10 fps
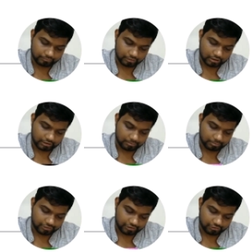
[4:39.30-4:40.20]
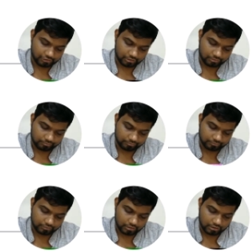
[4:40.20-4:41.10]
and their procedure,
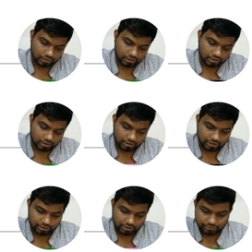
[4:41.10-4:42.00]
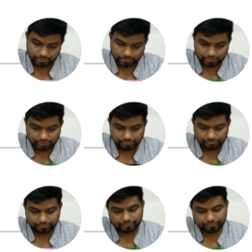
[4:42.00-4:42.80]
kidney stones